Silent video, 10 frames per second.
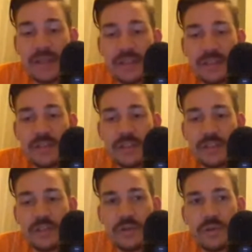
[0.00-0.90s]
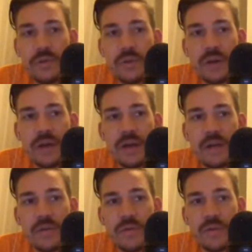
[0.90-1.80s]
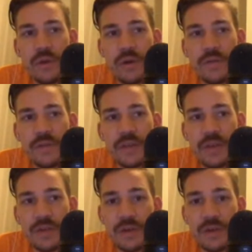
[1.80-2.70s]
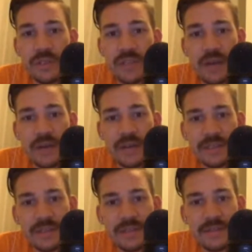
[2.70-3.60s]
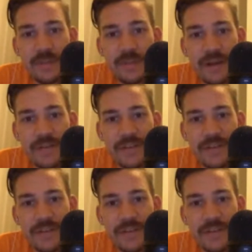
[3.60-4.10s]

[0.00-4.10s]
Let's do a review of Akira Kurosawa's filmography.